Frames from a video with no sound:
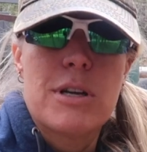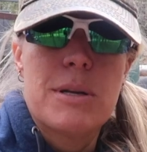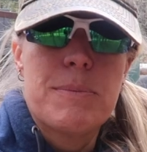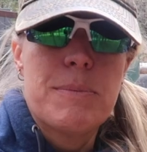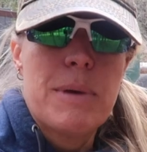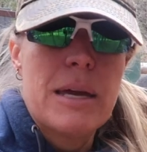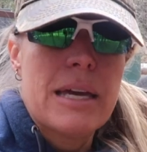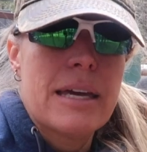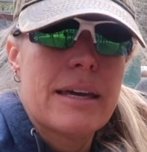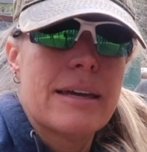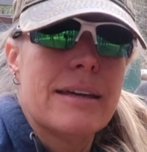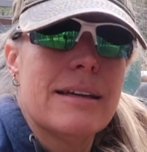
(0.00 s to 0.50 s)
trying to
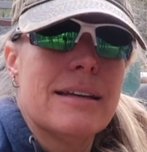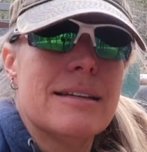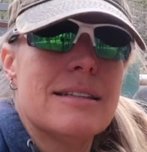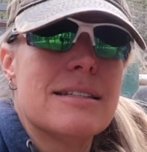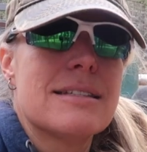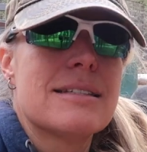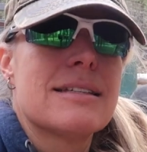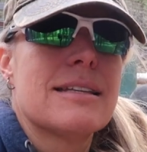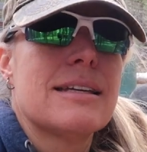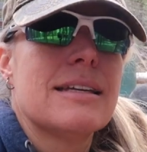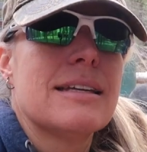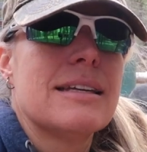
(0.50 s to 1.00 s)
make it
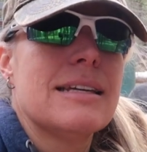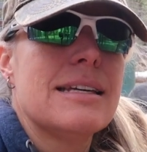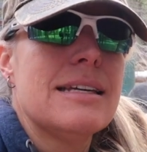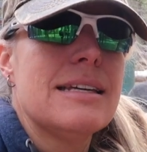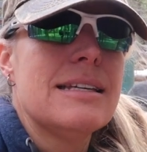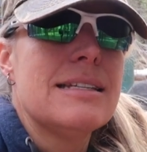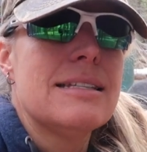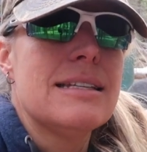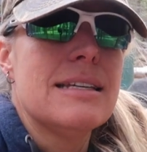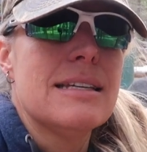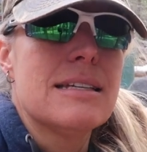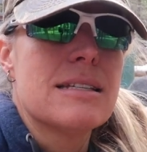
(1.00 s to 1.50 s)
as
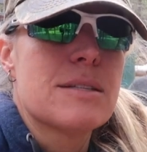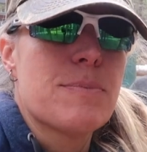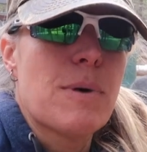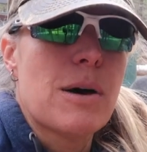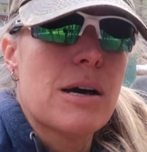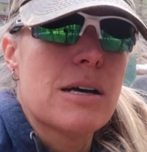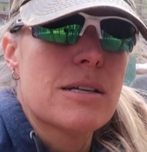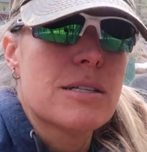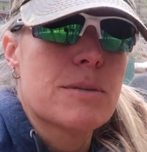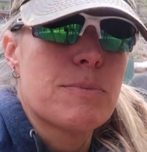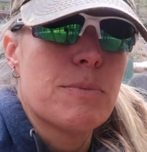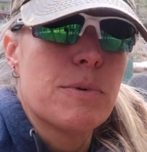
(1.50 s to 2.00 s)
easy as
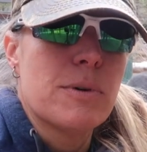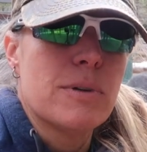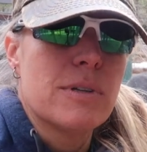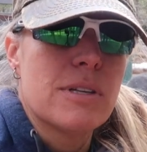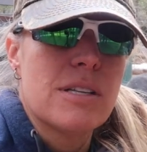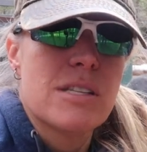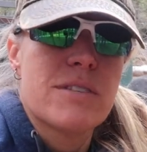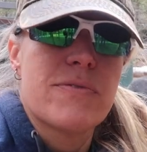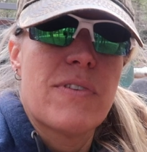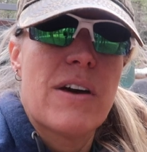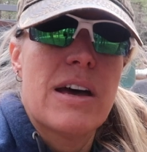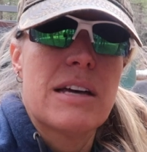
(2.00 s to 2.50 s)
possible and
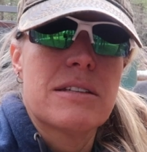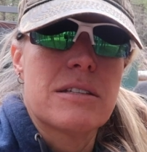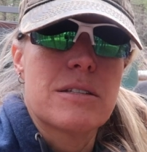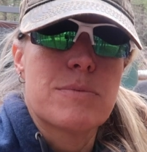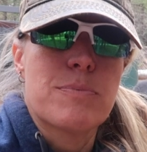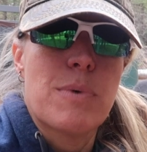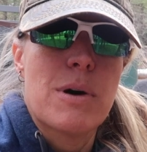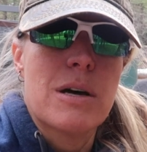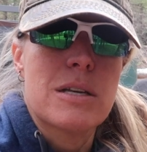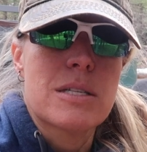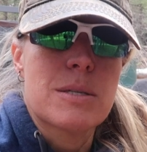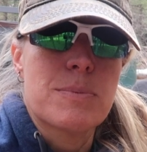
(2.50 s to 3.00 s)
as fast as
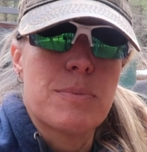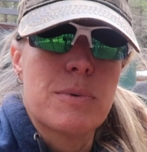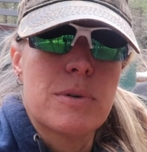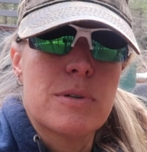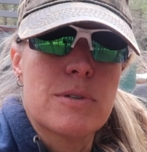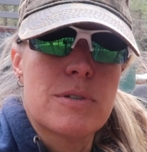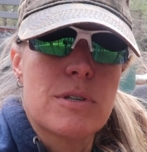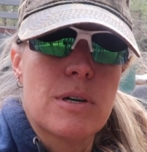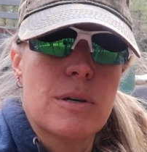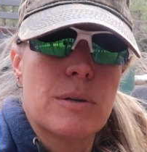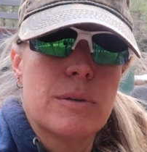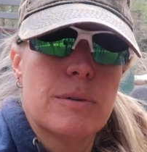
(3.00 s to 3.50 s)
possible.
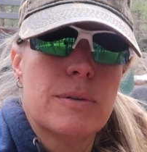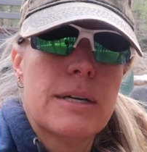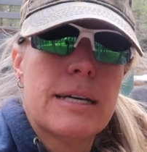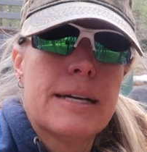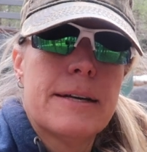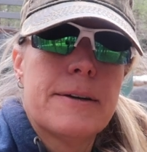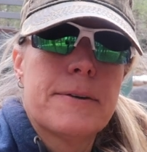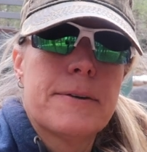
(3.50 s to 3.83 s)
So